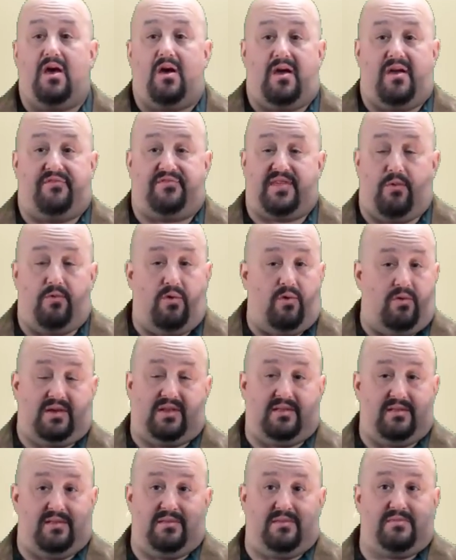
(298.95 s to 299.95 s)
If they won't
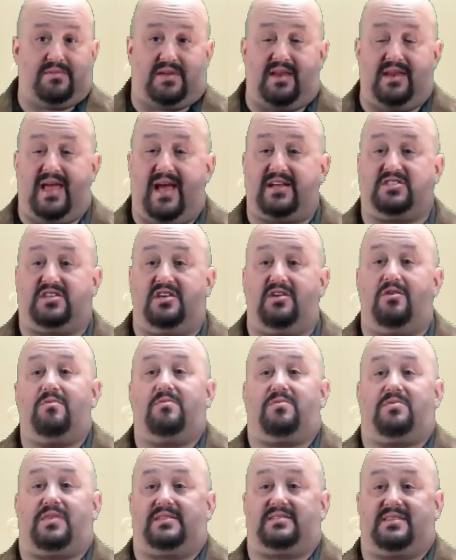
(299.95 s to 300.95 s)
connect
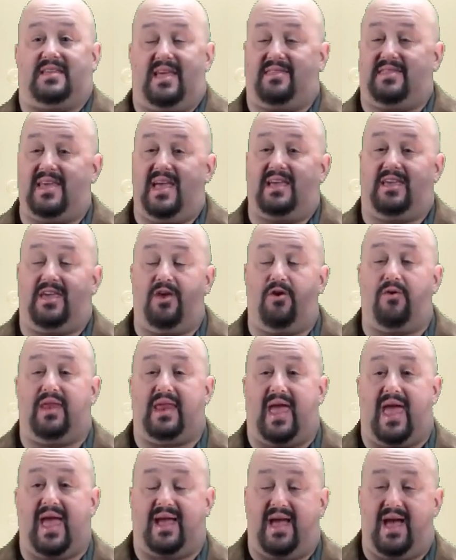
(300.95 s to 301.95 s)
you, then say thank you and
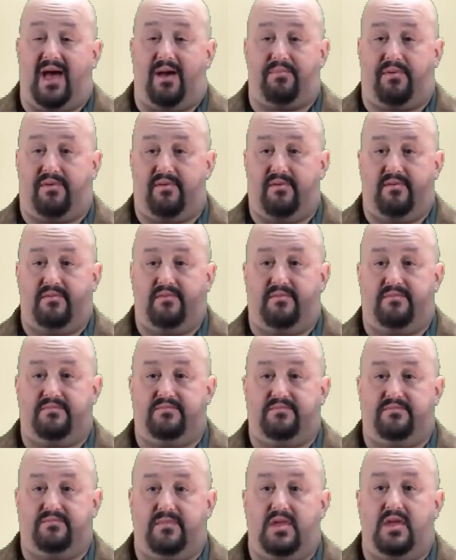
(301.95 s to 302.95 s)
hang up.
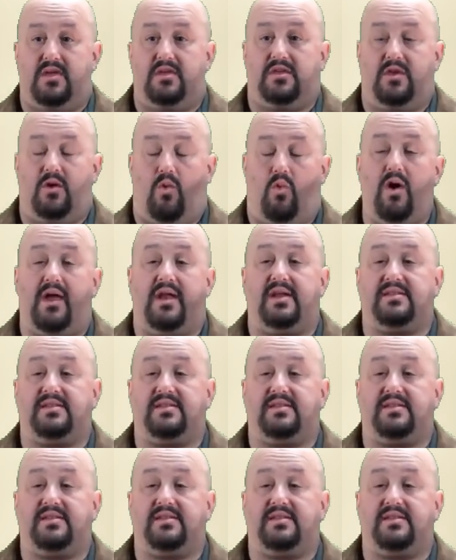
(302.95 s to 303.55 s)
You want